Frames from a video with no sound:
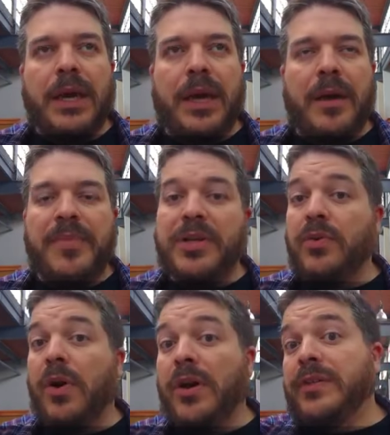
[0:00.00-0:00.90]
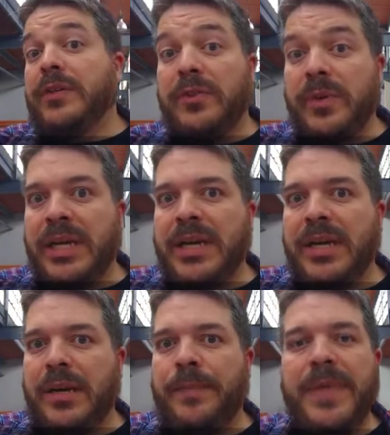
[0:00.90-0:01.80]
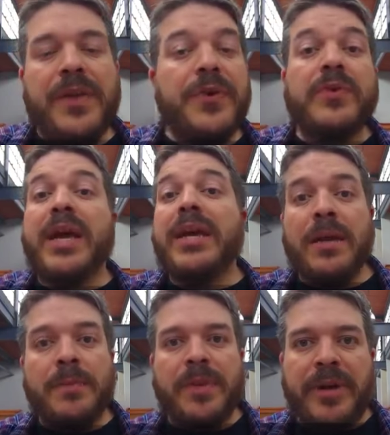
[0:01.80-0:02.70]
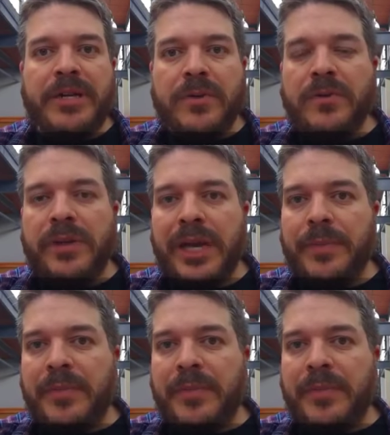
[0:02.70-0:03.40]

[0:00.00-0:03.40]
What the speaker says: but you're also doing e-com, it's okay to implement Google AMP.